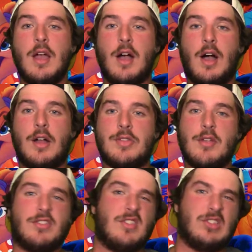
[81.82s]

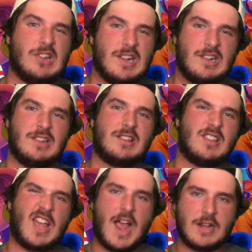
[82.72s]
There's this little
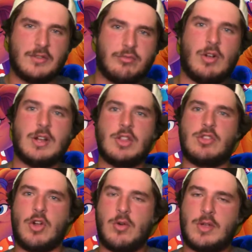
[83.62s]
kind of running
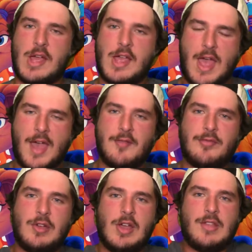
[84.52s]
joke I
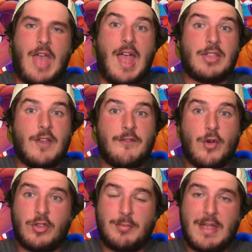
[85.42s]
have that the
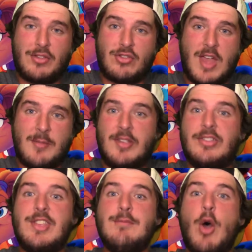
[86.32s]
first Space Jam
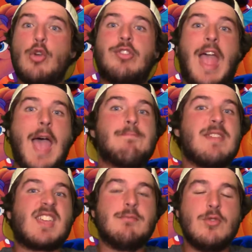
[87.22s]
is the most
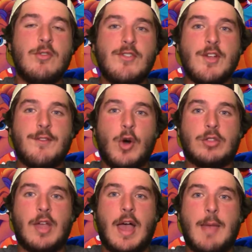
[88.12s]
epic movie of all
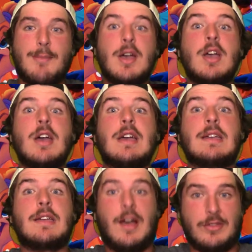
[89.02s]
time,
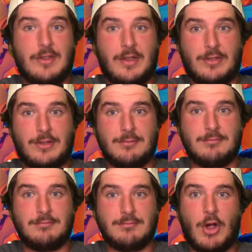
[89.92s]
'cause it is,
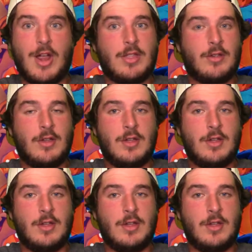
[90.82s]
alright?